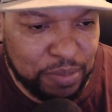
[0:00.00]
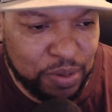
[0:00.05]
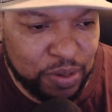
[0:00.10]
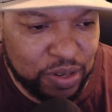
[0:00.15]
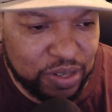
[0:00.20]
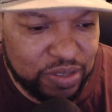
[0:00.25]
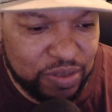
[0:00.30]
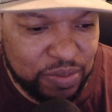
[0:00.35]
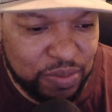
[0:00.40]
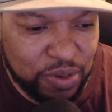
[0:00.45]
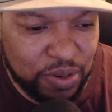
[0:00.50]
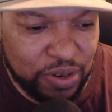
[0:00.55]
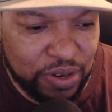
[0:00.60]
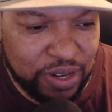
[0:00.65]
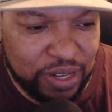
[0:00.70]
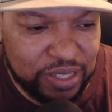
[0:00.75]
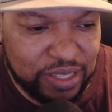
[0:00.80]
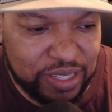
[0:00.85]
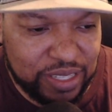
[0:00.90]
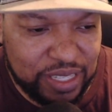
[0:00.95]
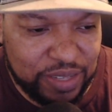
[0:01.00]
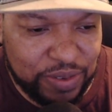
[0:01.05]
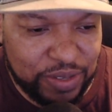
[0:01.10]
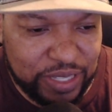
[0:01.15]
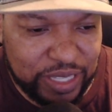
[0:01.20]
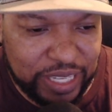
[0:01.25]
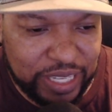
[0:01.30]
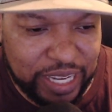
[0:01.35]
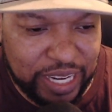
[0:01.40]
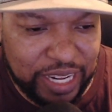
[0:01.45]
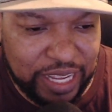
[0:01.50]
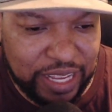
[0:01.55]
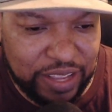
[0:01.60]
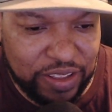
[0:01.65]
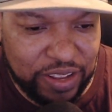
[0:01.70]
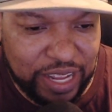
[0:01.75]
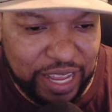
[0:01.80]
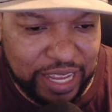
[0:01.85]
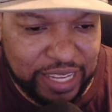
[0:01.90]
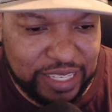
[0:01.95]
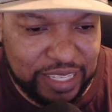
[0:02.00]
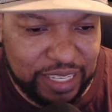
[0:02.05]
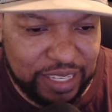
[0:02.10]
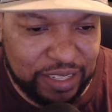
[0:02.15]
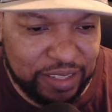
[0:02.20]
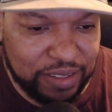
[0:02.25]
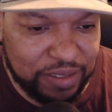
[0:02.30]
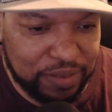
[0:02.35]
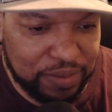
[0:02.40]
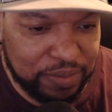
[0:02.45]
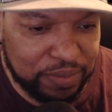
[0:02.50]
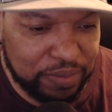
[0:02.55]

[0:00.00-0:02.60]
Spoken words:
Bonus rewards. You can see what you're getting. You can exit.